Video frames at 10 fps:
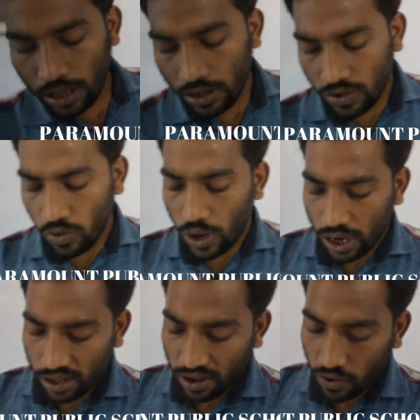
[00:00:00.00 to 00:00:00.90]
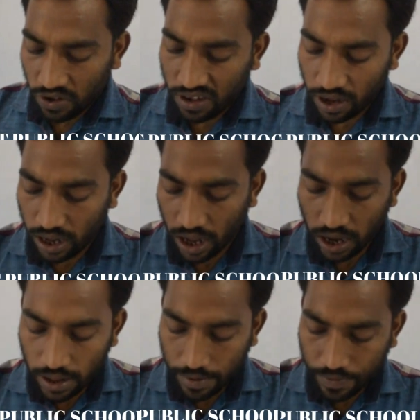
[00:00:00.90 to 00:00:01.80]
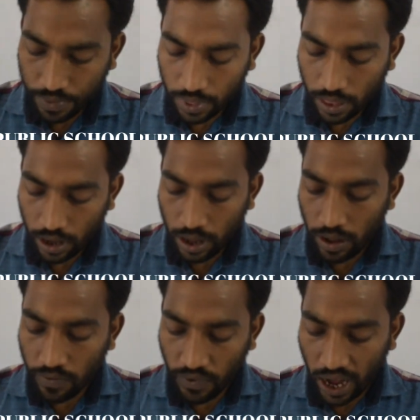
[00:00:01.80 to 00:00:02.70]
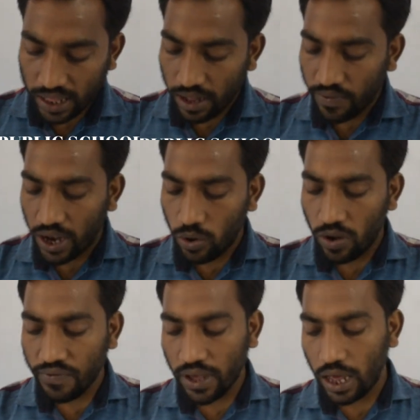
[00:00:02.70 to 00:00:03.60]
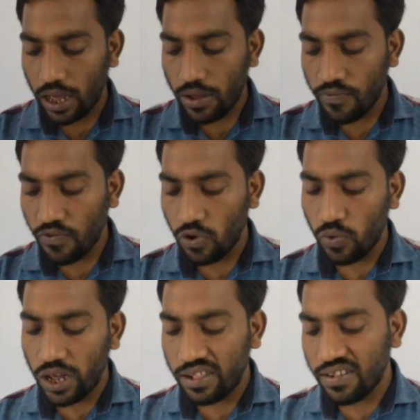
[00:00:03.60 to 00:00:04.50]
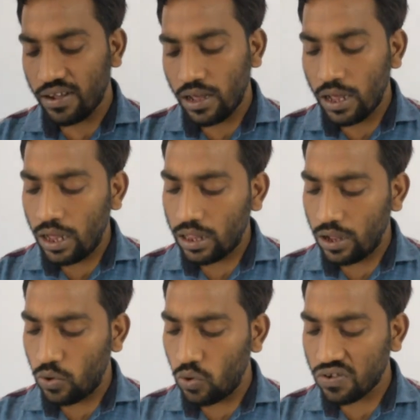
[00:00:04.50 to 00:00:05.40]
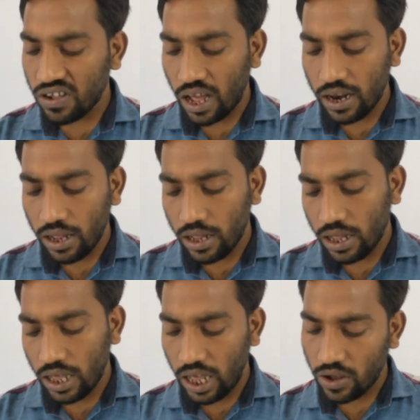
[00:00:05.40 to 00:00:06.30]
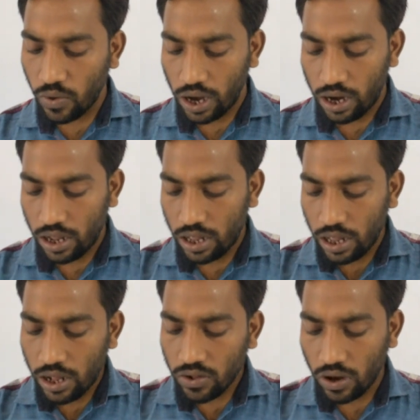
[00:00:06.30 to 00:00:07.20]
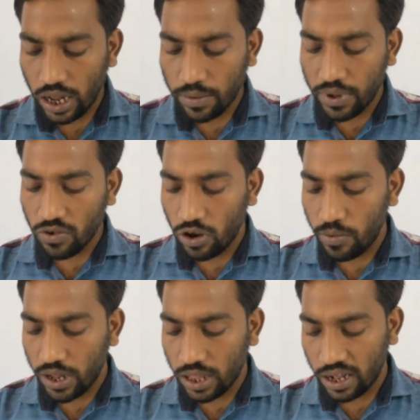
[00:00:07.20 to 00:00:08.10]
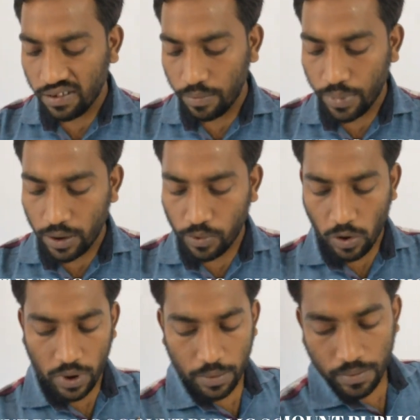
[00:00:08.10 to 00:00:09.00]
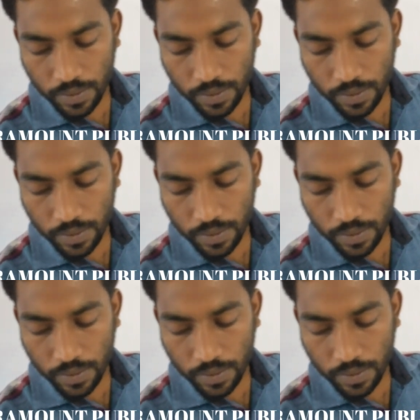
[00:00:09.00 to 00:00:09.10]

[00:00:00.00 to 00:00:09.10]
So what is the question here? Find the value of k for which the roots are equal. So let me solve with a simple problem.